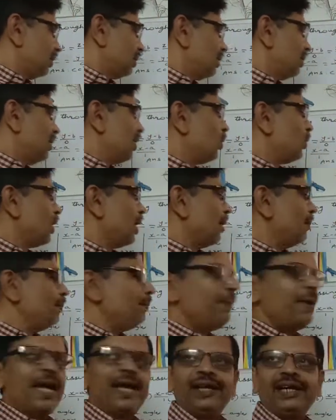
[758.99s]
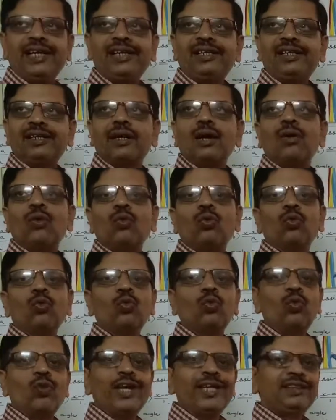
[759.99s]
Now compare it
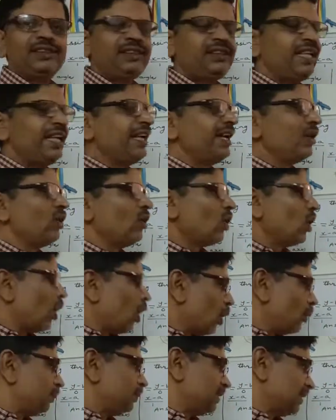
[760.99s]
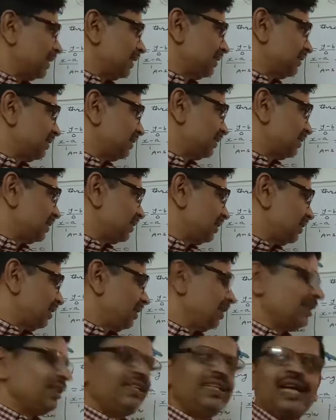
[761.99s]
with the options.
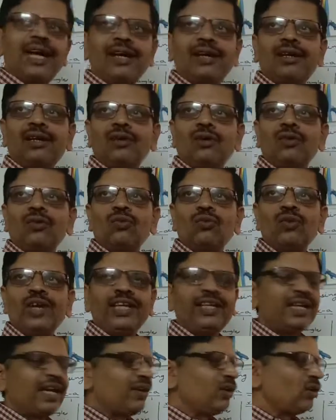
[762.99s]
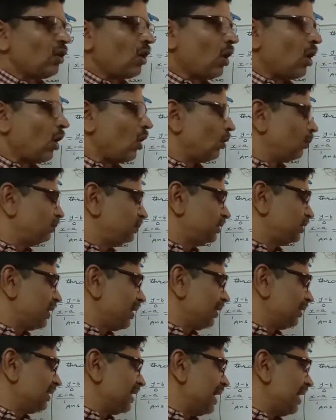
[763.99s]
Here we can
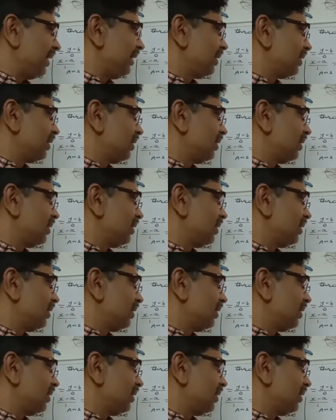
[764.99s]
observe that